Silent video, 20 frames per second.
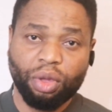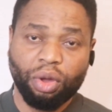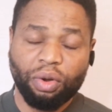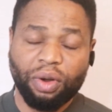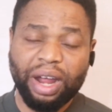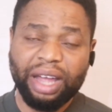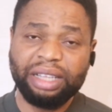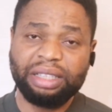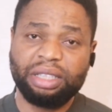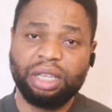
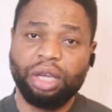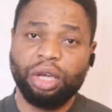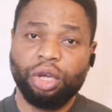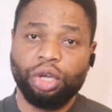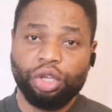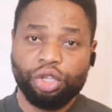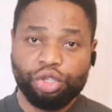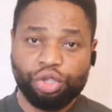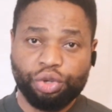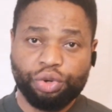All right.
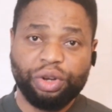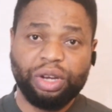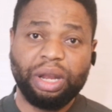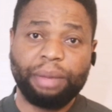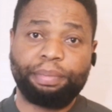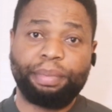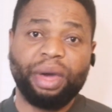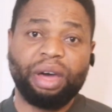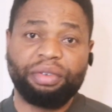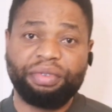During
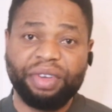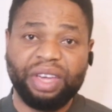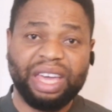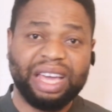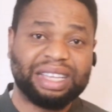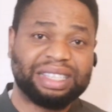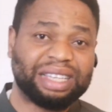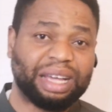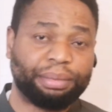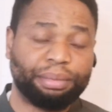the pelvic
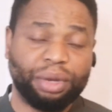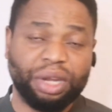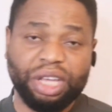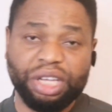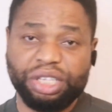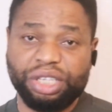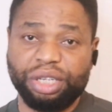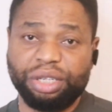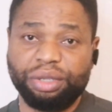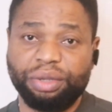
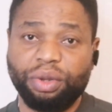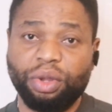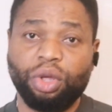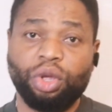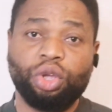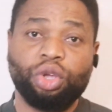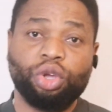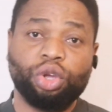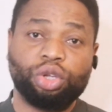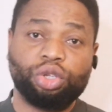examination,
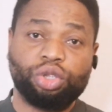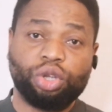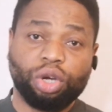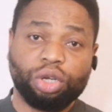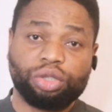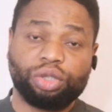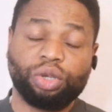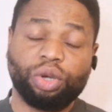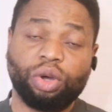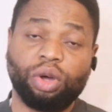your
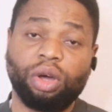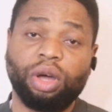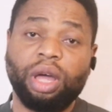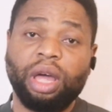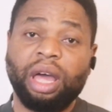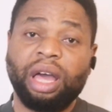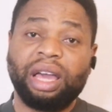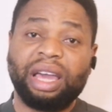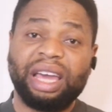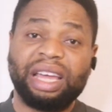
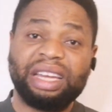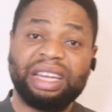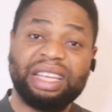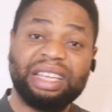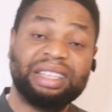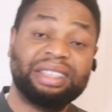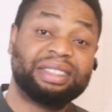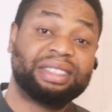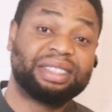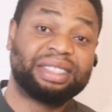doctor can
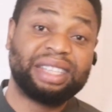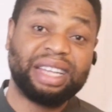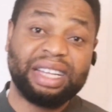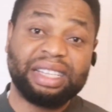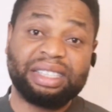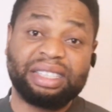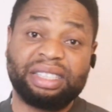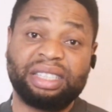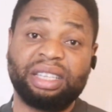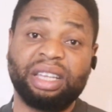
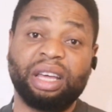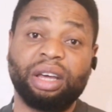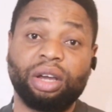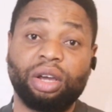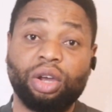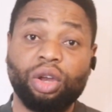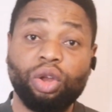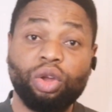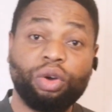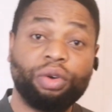insert a
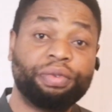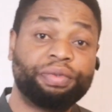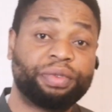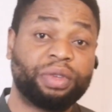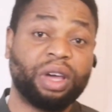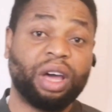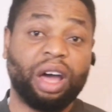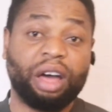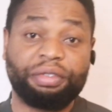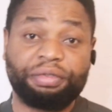
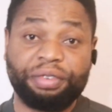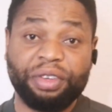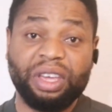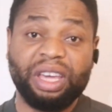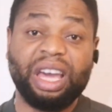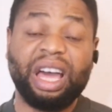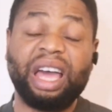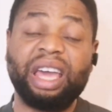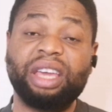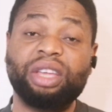gloved
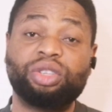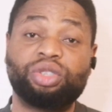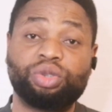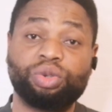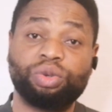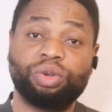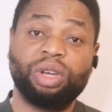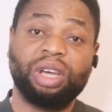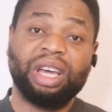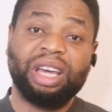finger
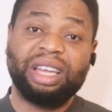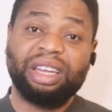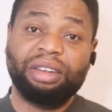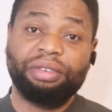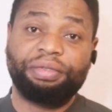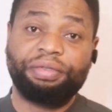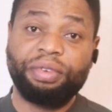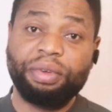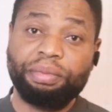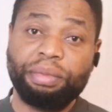into
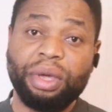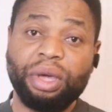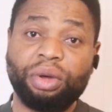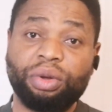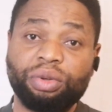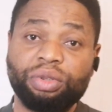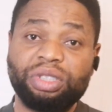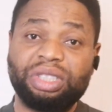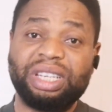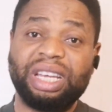the
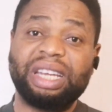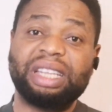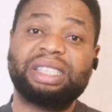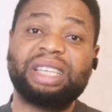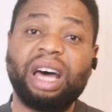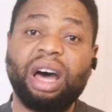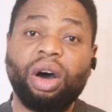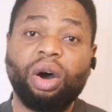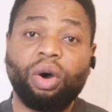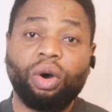female
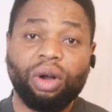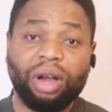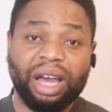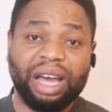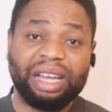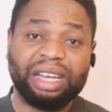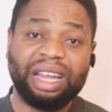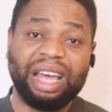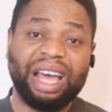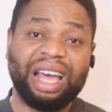genital
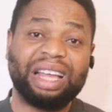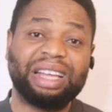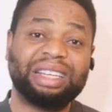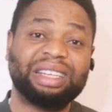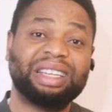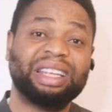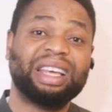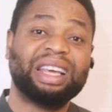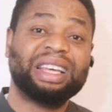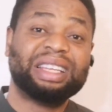organ
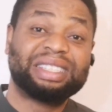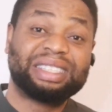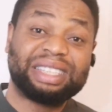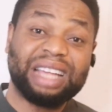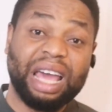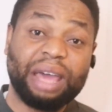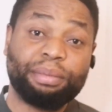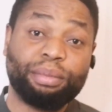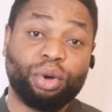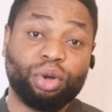and
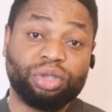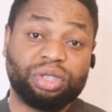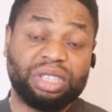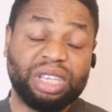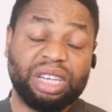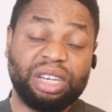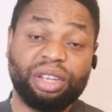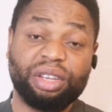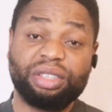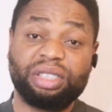
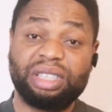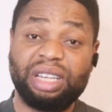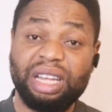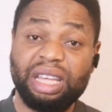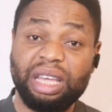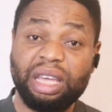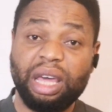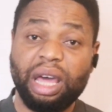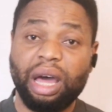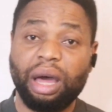
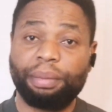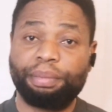simultaneously